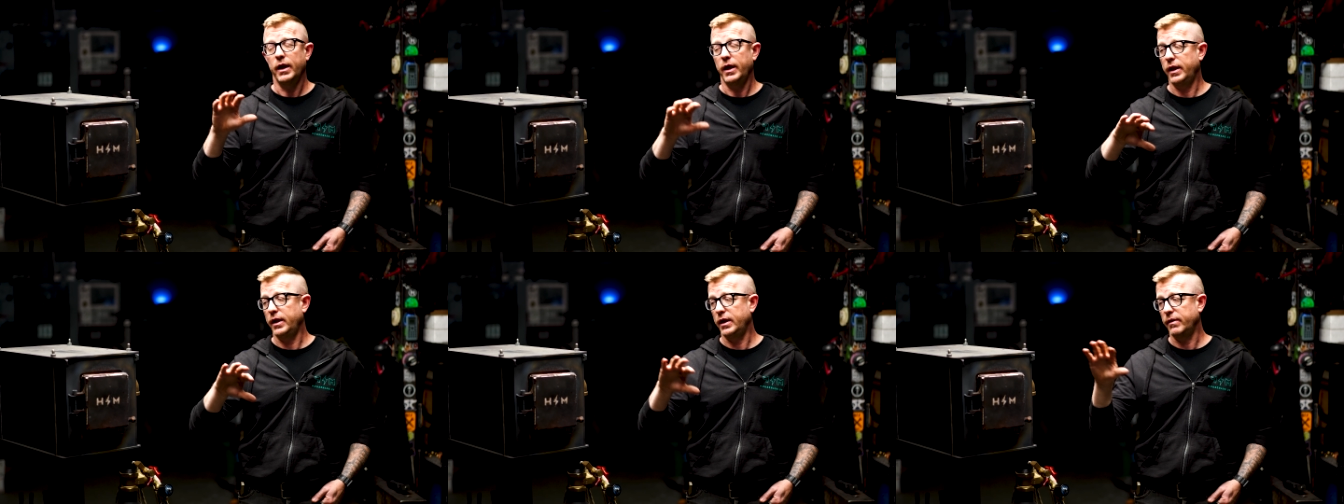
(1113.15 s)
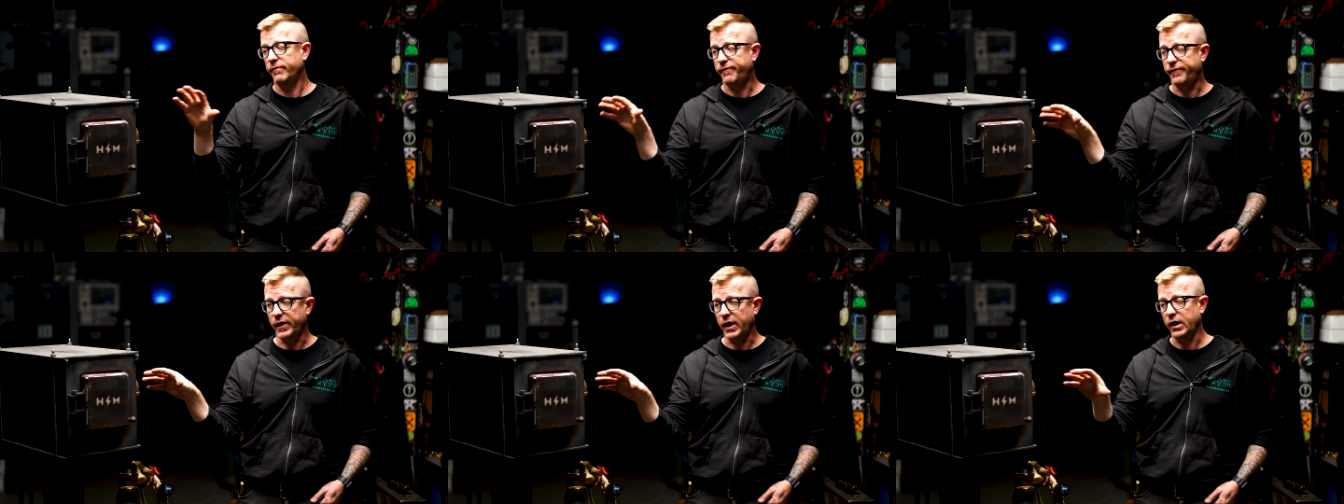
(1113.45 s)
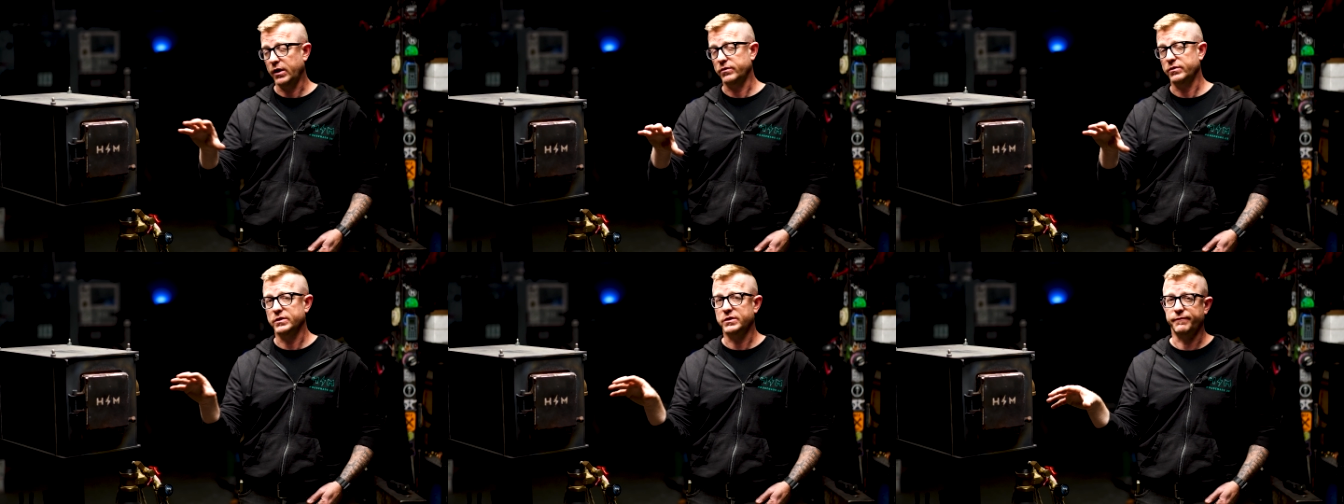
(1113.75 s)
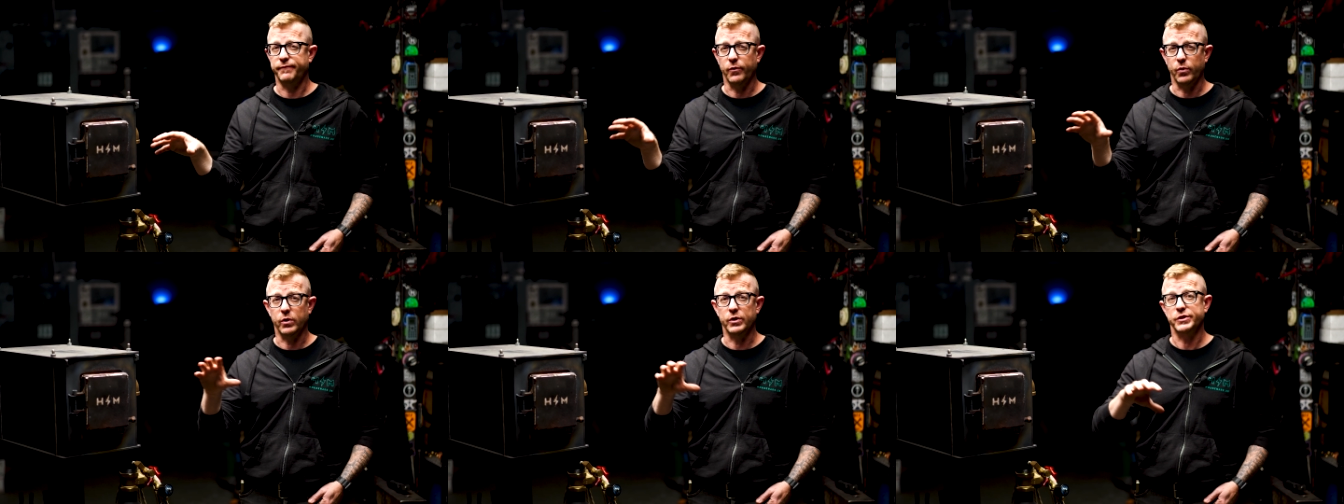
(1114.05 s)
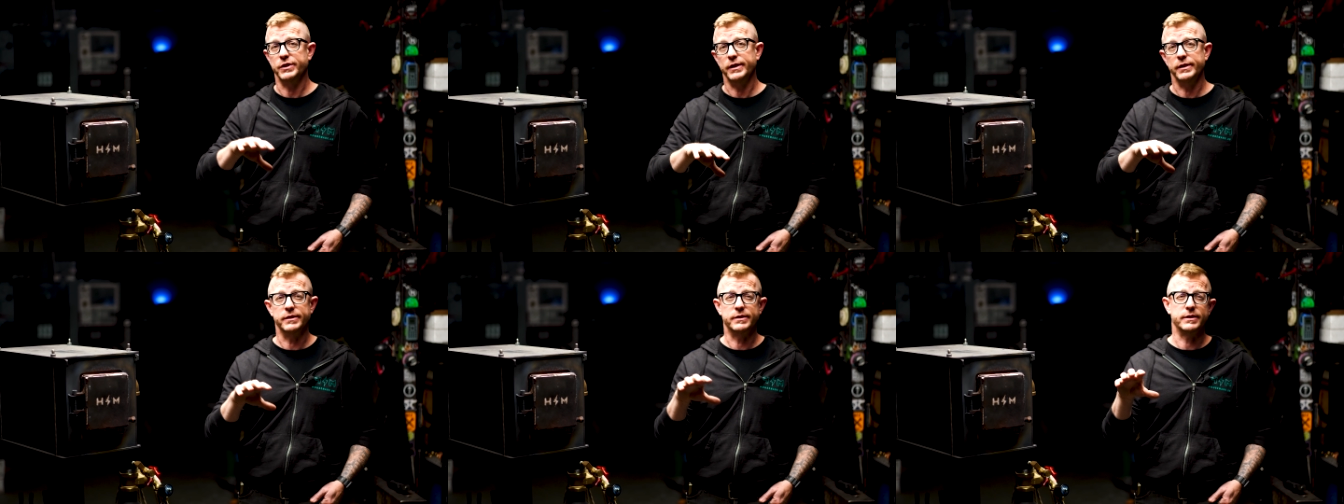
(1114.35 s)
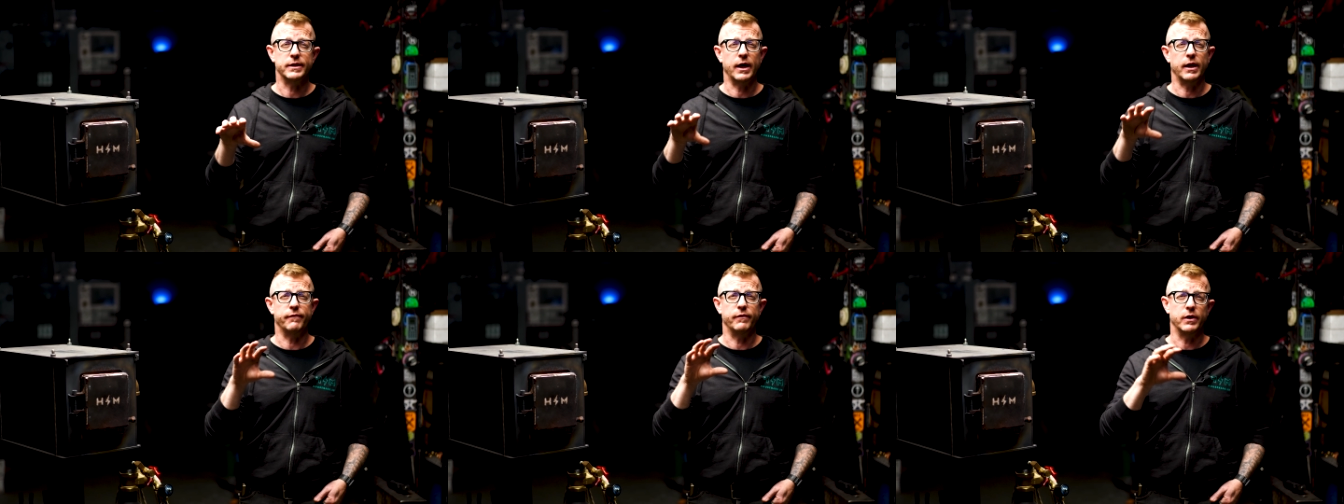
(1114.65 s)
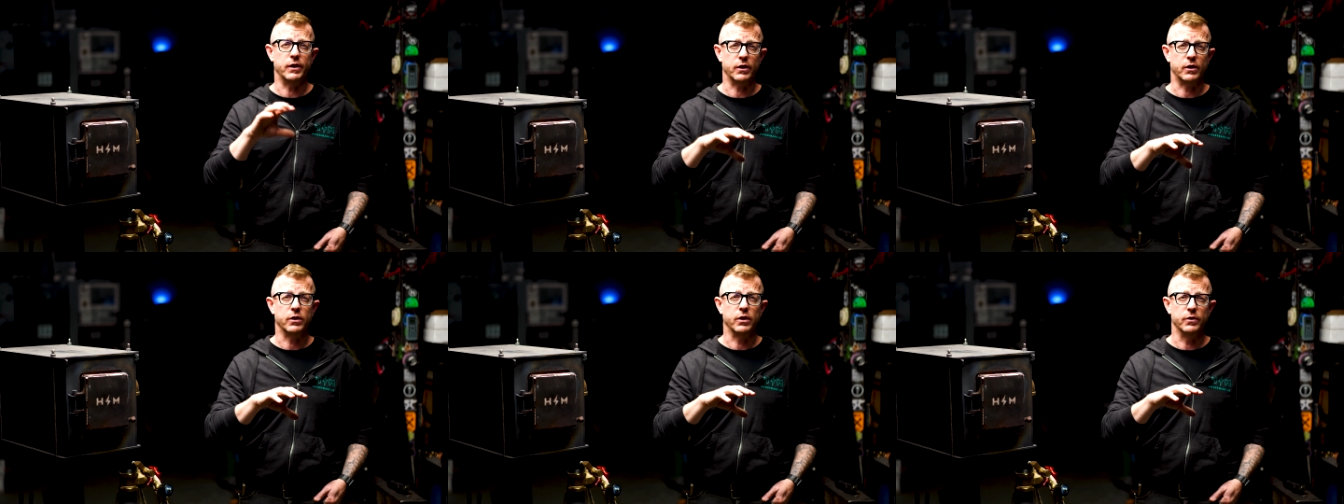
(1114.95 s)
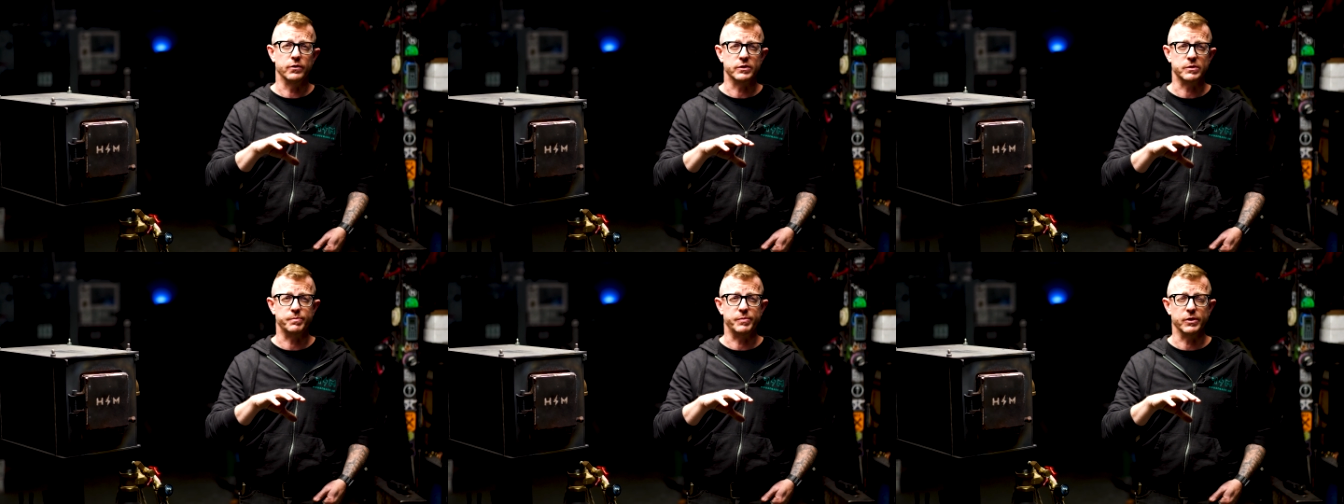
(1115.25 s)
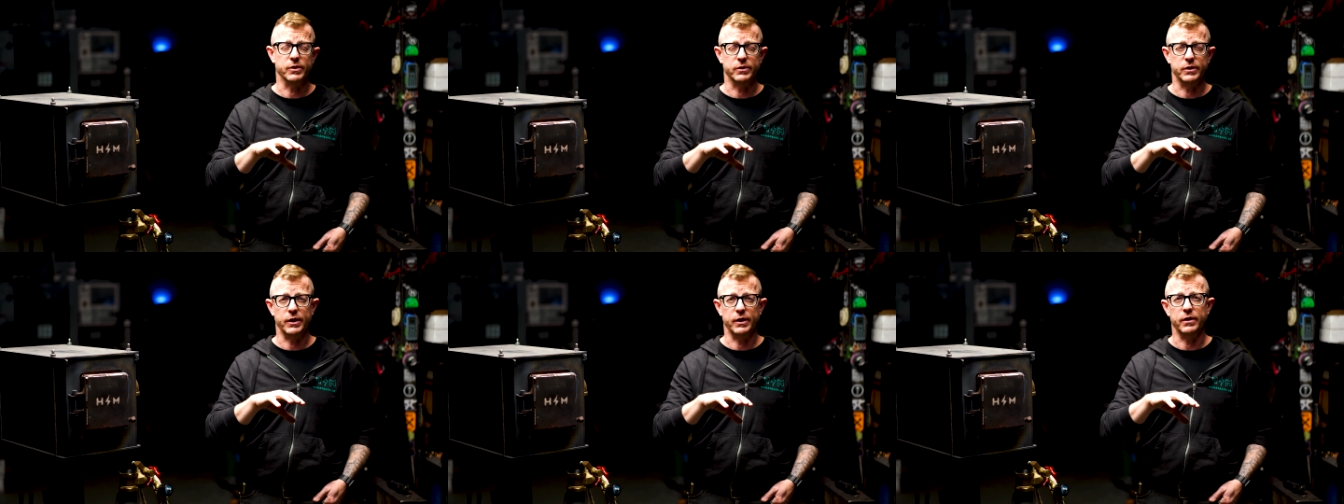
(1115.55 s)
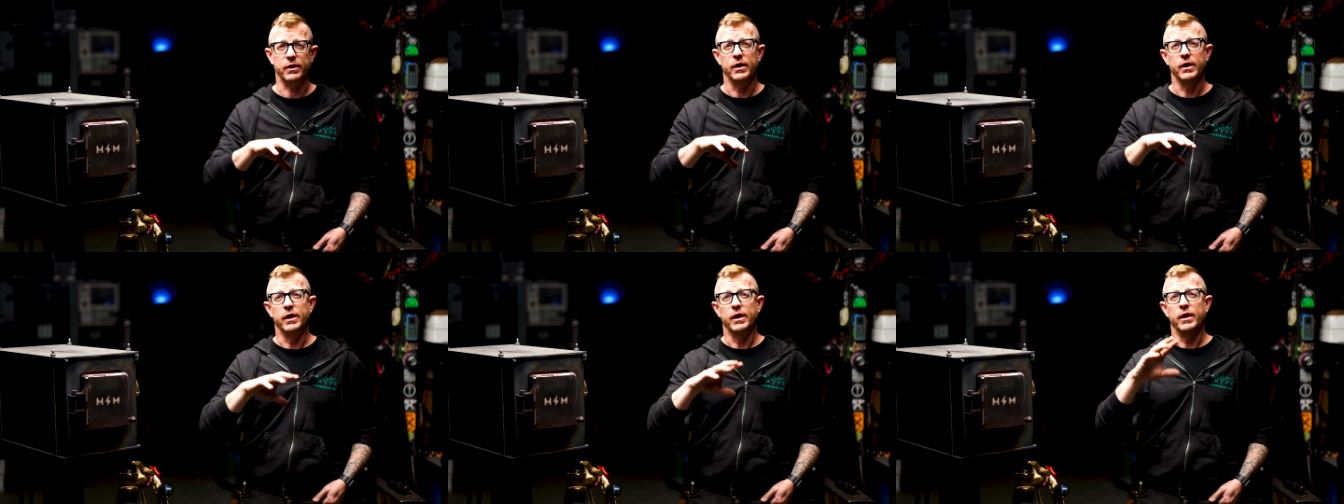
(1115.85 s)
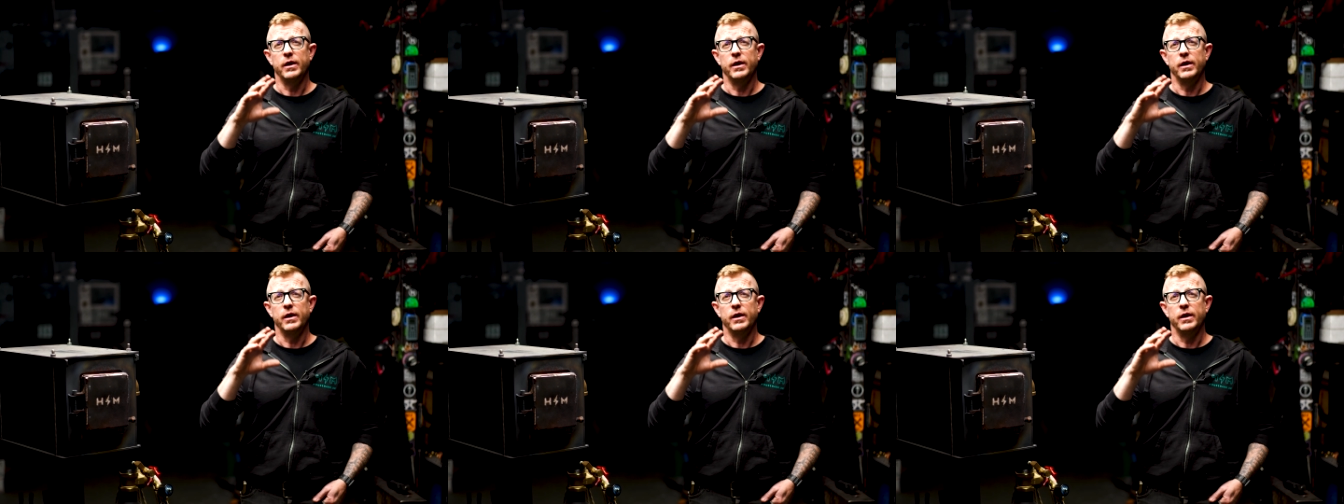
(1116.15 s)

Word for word: and I'm firing this forge inside of an enclosed building